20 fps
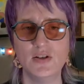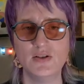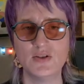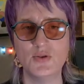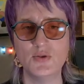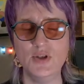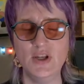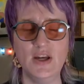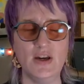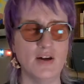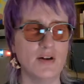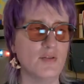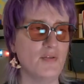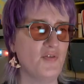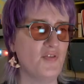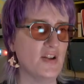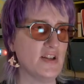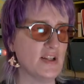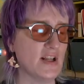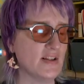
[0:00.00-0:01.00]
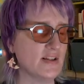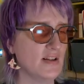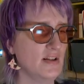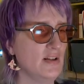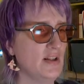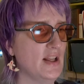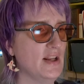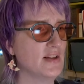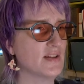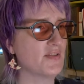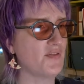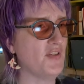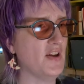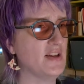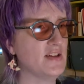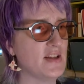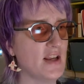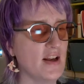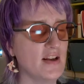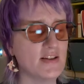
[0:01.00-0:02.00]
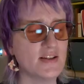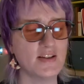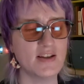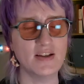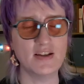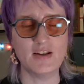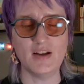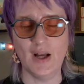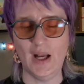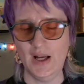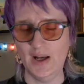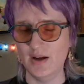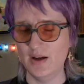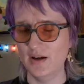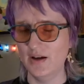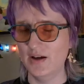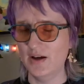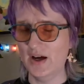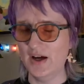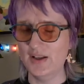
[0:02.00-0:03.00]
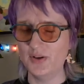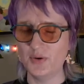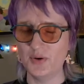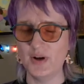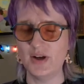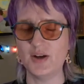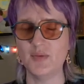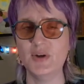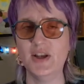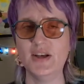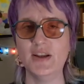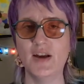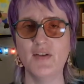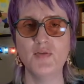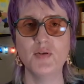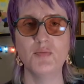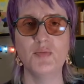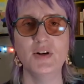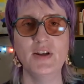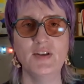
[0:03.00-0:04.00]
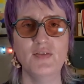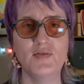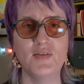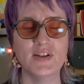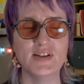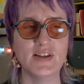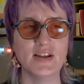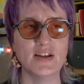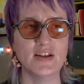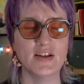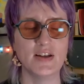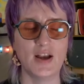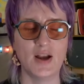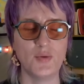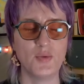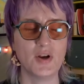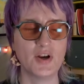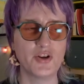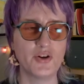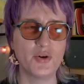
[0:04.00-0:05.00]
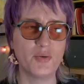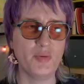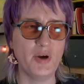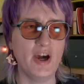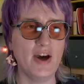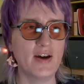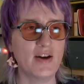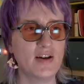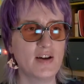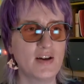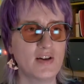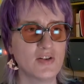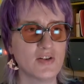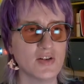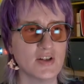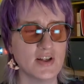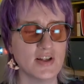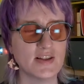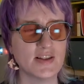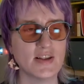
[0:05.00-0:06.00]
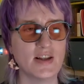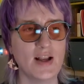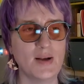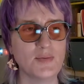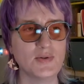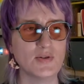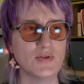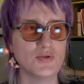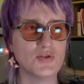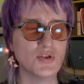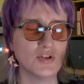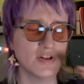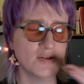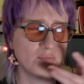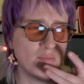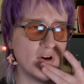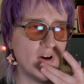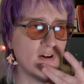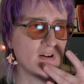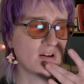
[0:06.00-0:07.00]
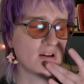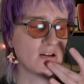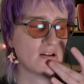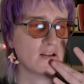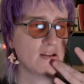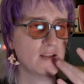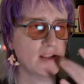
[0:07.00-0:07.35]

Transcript: So yeah, Phantasialand is fantastic. I highly recommend everybody visit. I want to go back. It's an absolute dream park.